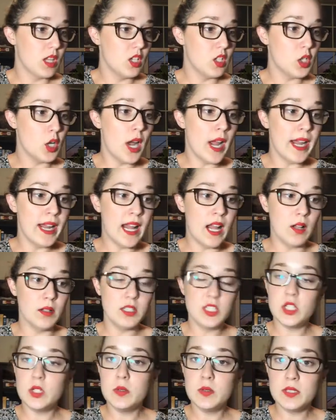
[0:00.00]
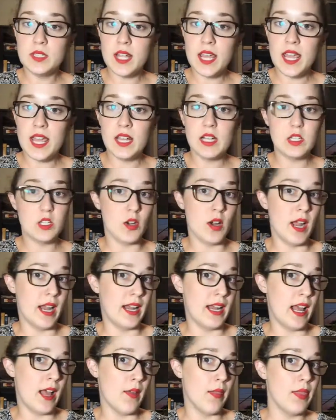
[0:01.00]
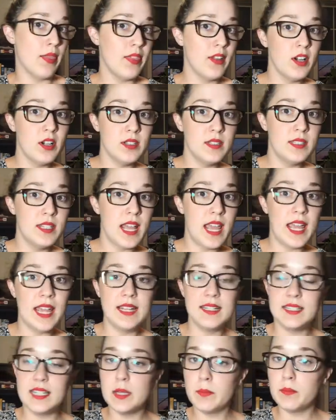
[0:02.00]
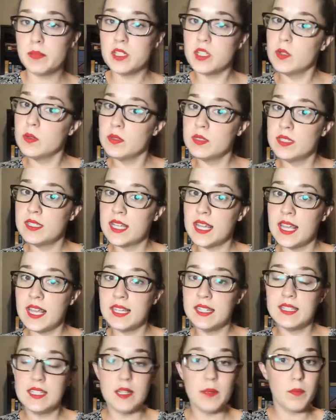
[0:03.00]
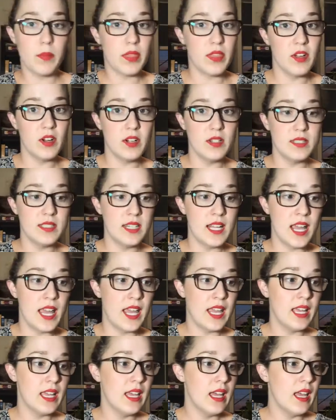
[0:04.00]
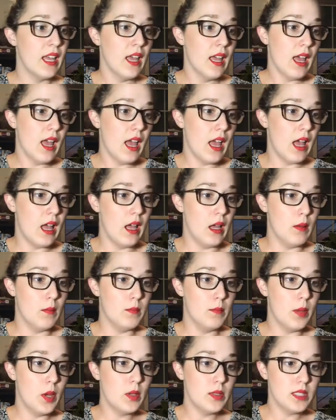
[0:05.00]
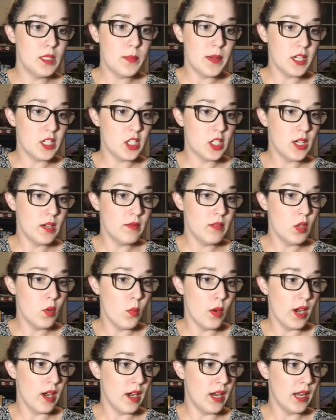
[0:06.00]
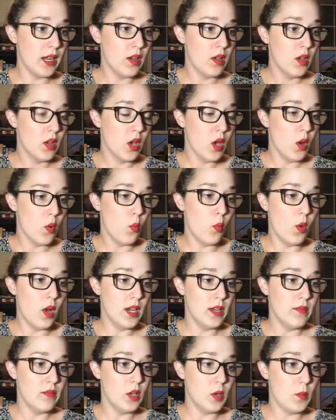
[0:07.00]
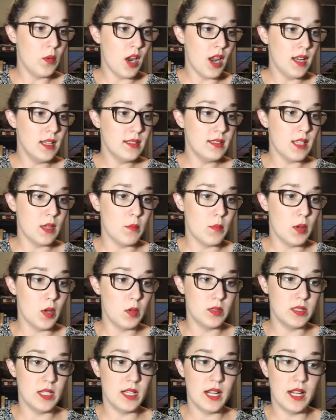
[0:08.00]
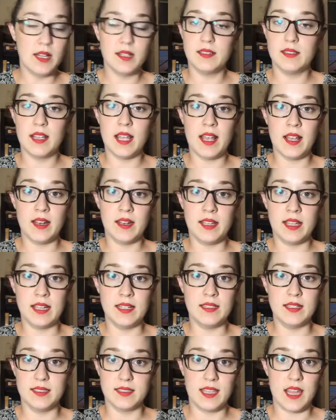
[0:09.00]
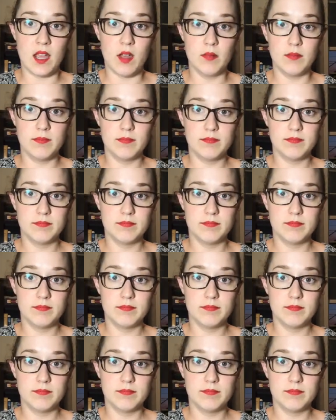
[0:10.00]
Try it out Tuesday, try it out Thursday, tip Tuesday, tip Thursday. Post a picture of you wearing one of your products and post it at a discount